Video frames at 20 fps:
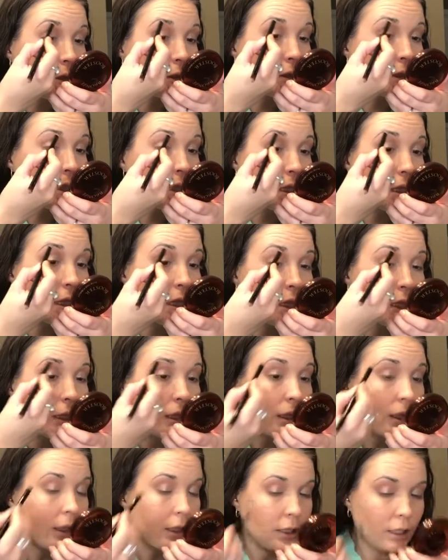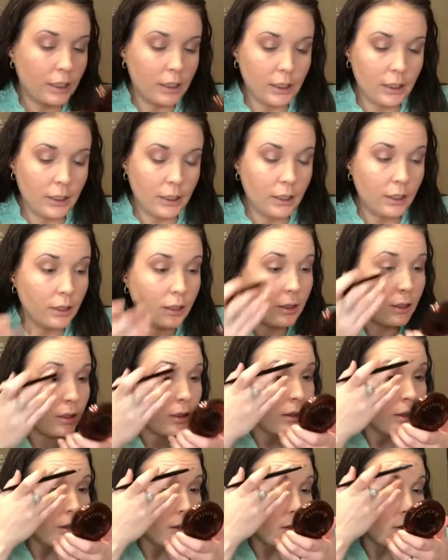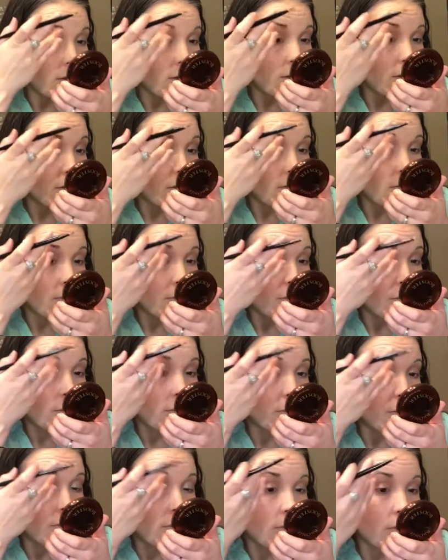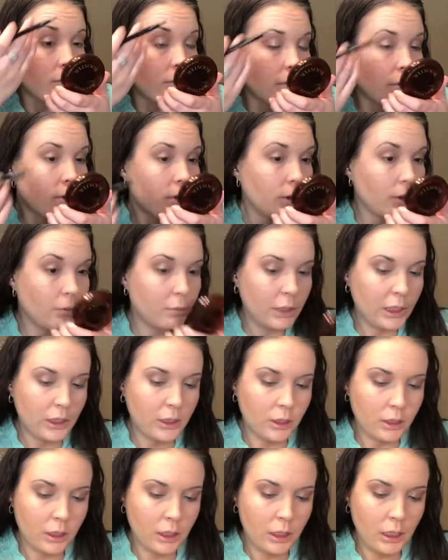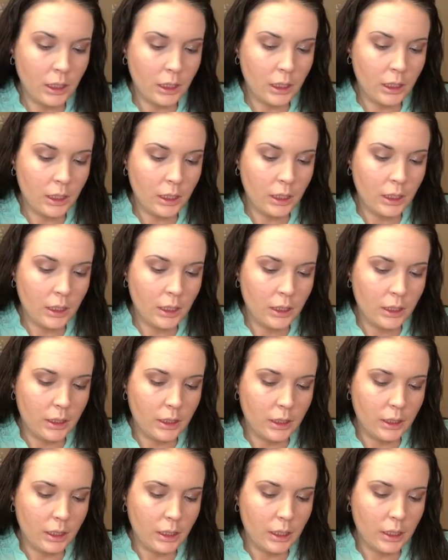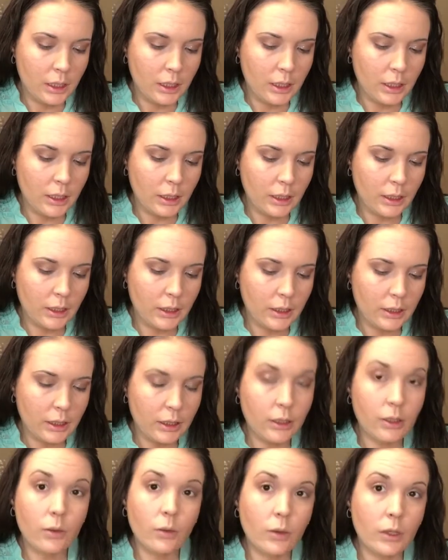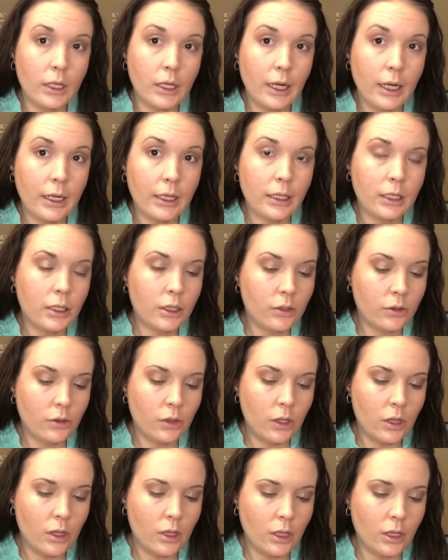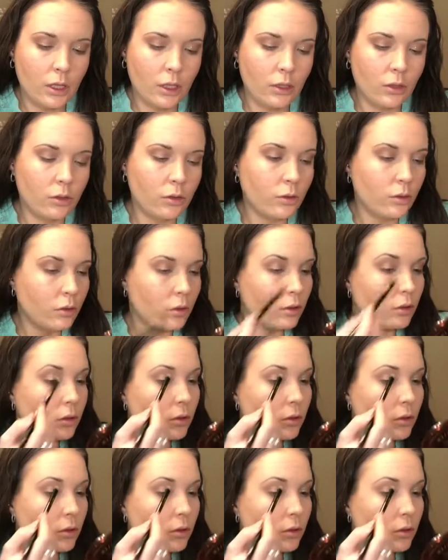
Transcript: It's thicker. Whoop. Yep. It's a lot thicker than the one I used though.